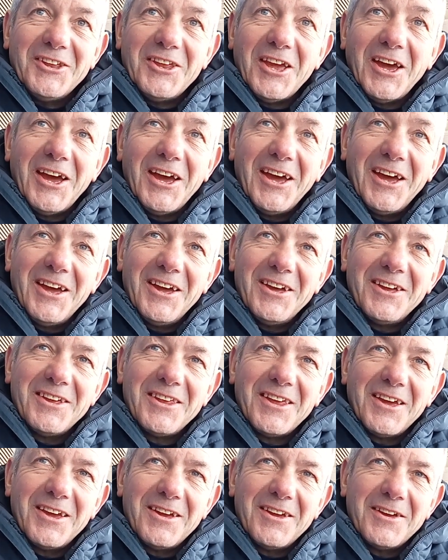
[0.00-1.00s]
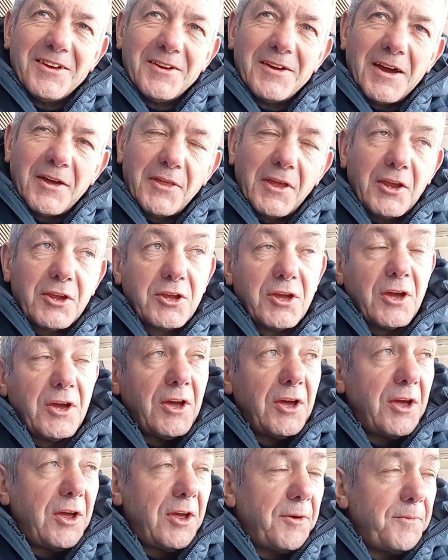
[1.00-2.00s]
Yeah. I think
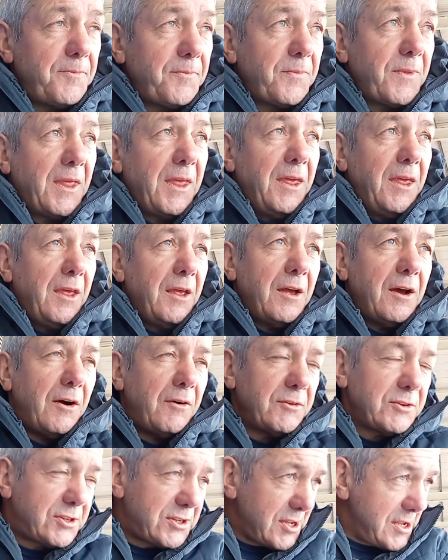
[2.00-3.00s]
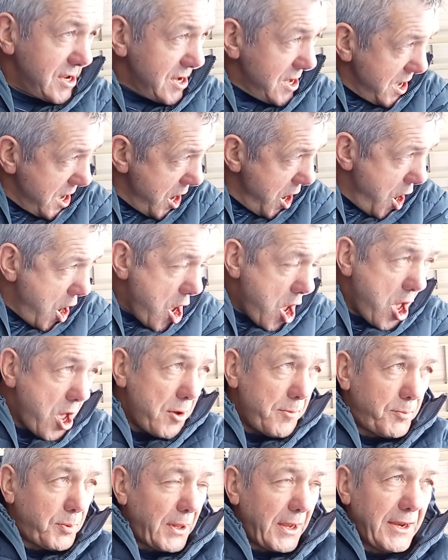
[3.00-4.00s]
obviously
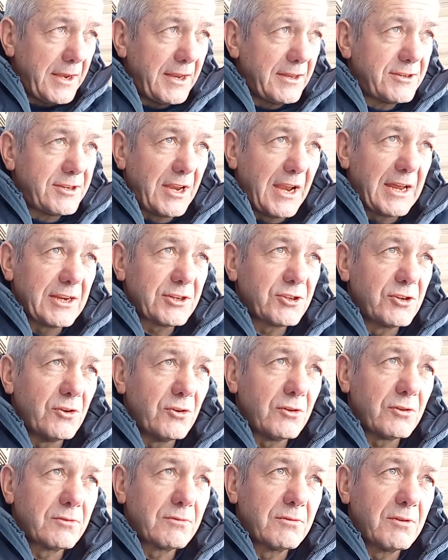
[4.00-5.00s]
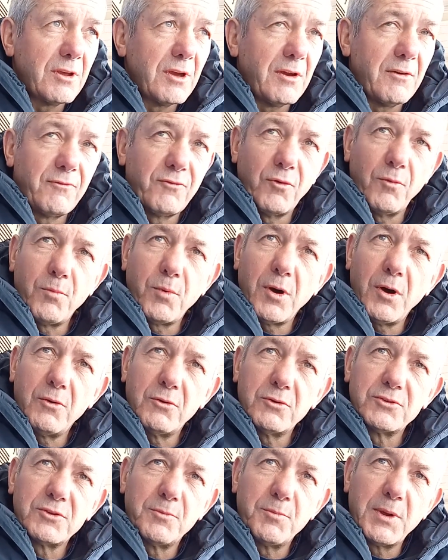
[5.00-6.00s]
playing international football
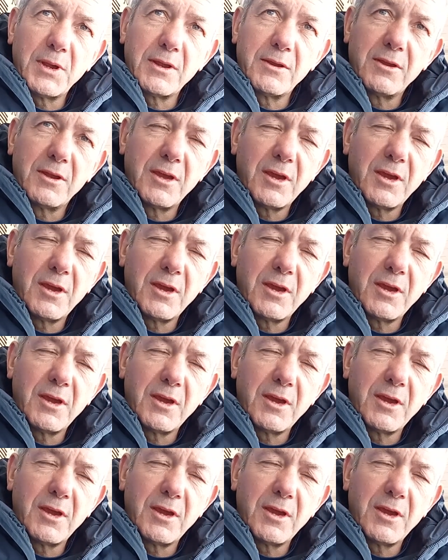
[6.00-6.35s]
was a big